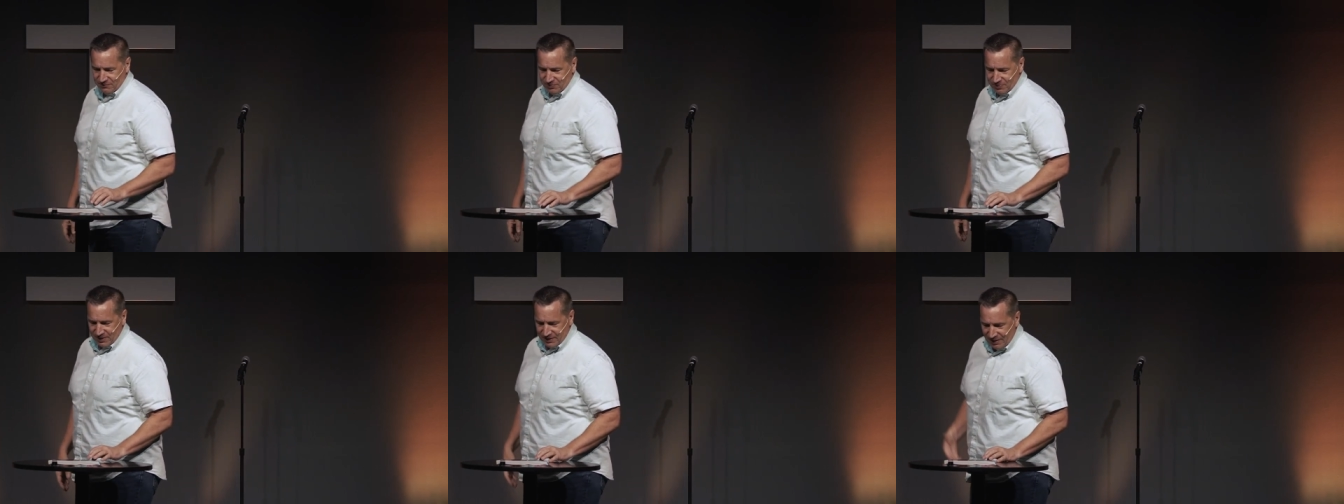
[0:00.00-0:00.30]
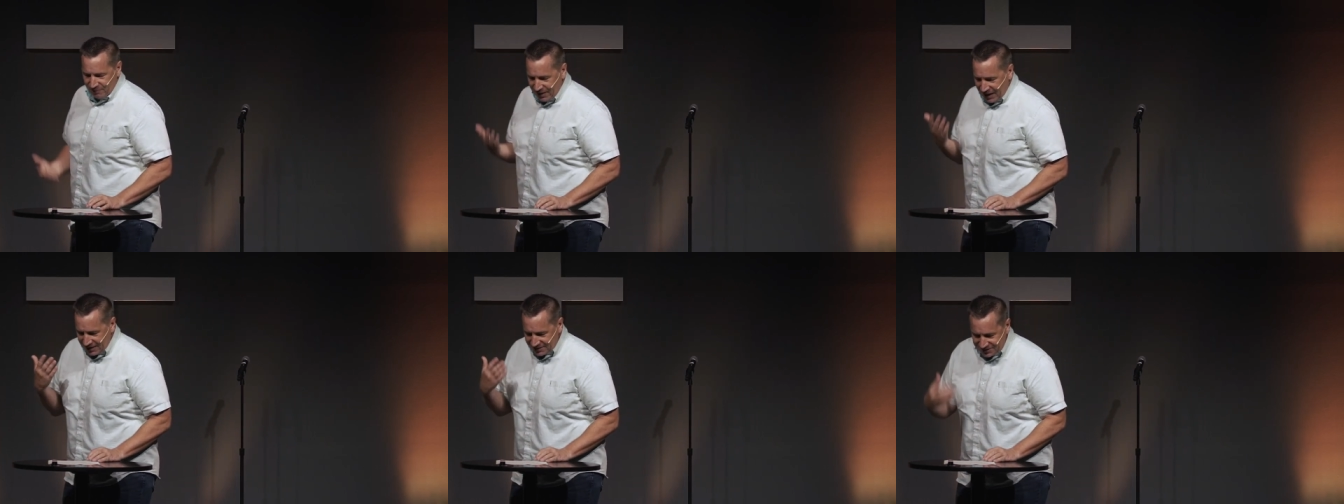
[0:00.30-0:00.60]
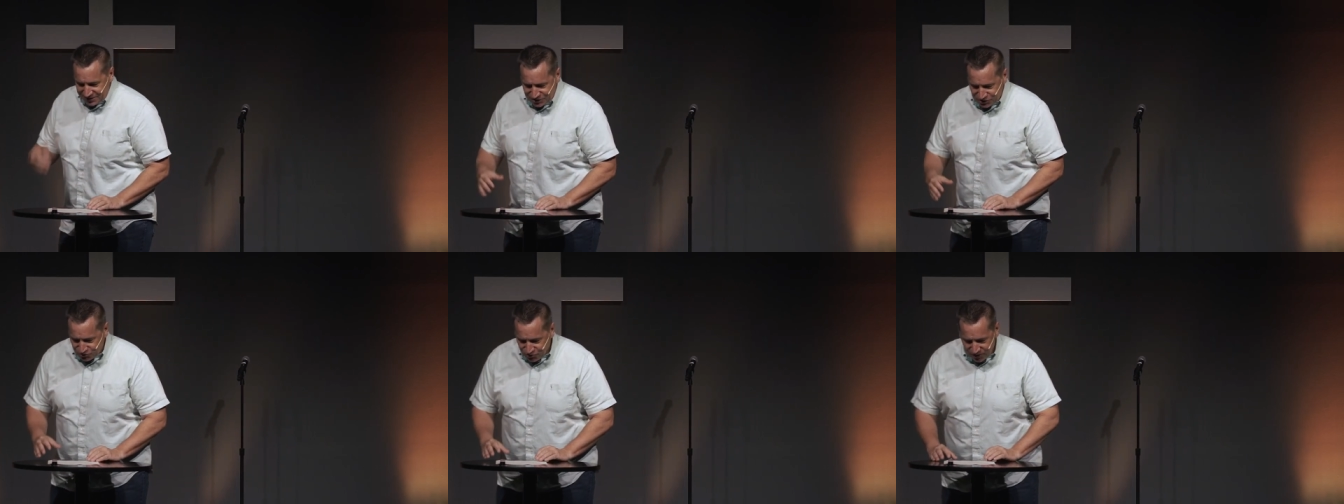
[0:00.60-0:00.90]
Let me ask
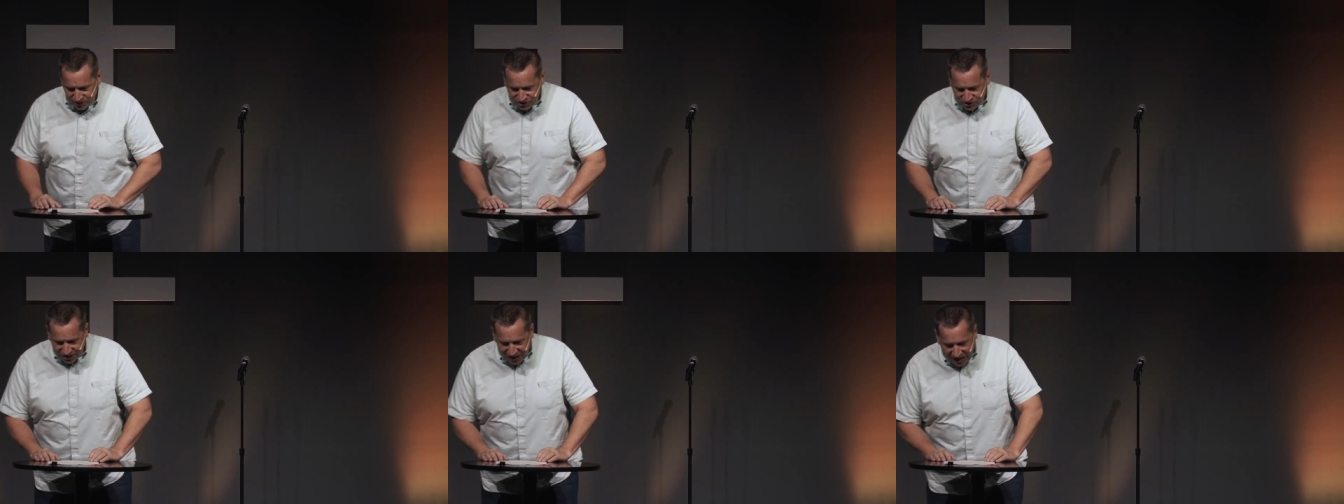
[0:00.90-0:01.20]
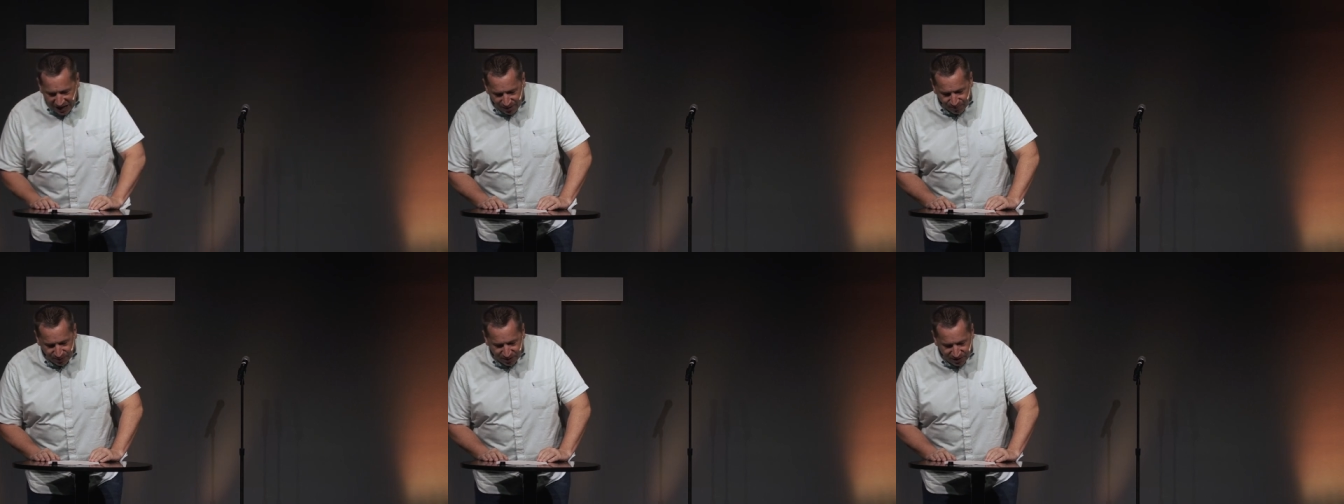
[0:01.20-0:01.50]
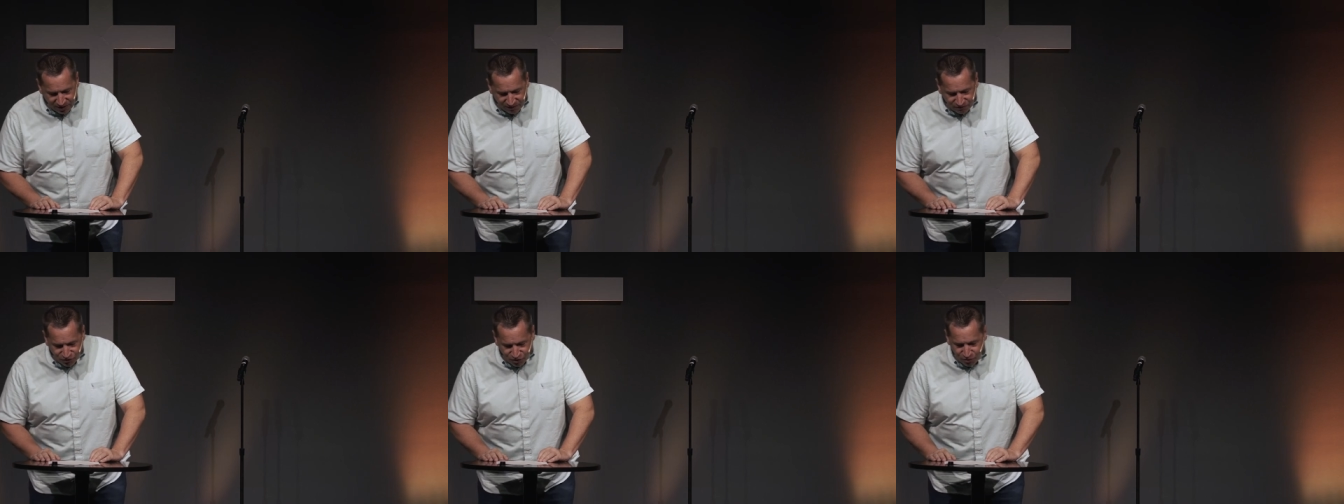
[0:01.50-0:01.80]
this question: How
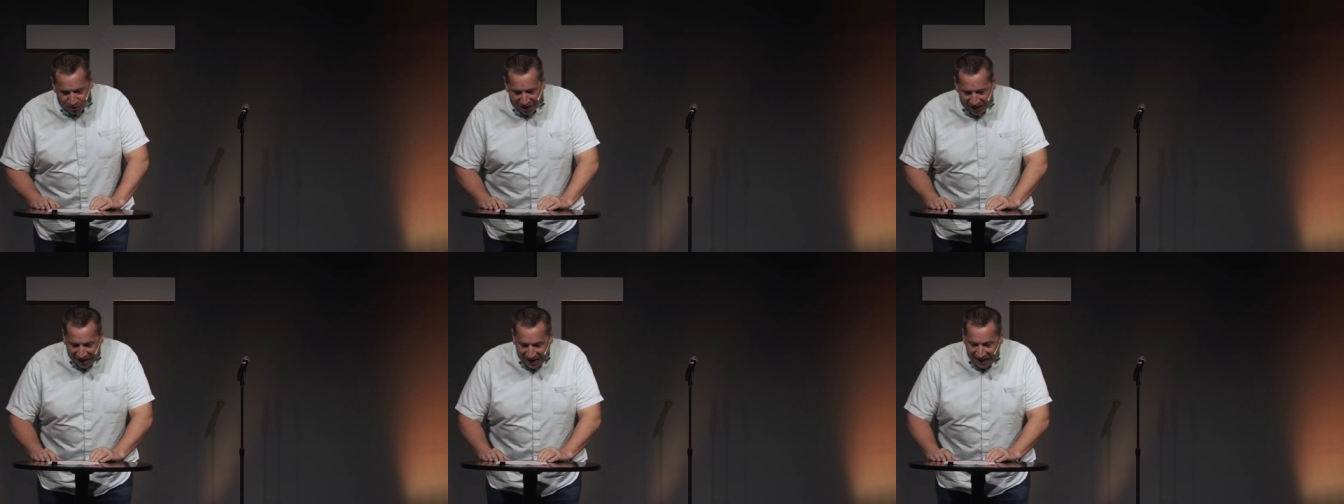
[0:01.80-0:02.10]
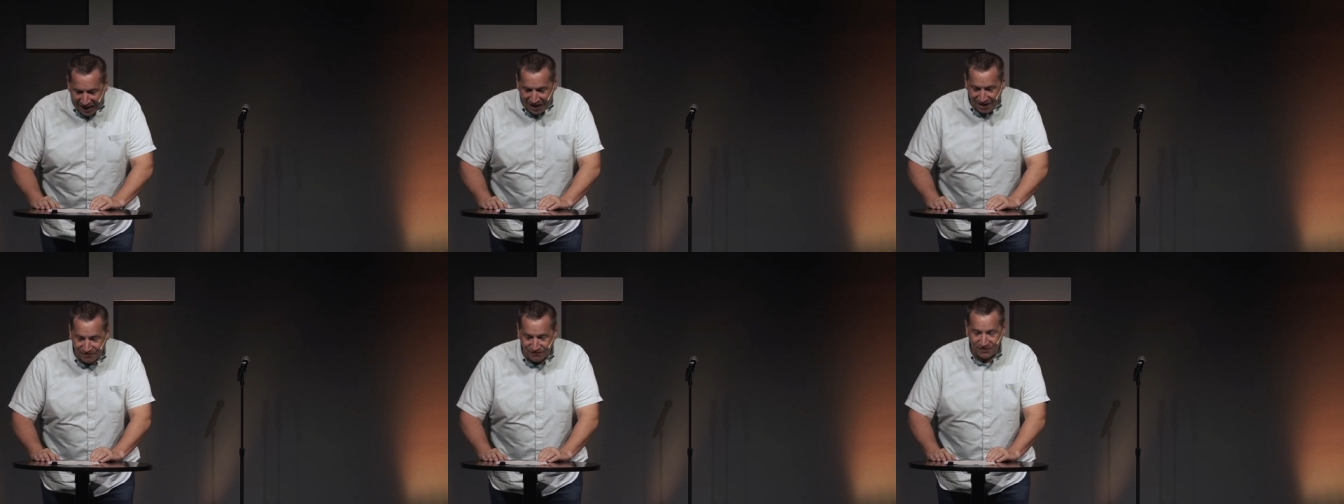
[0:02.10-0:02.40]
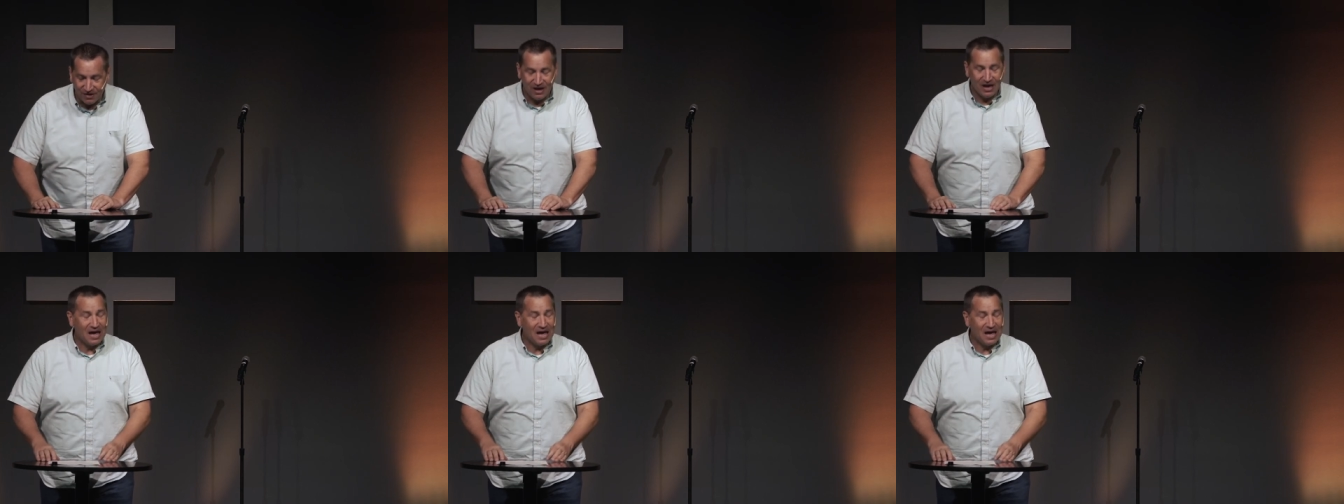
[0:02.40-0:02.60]
many of you have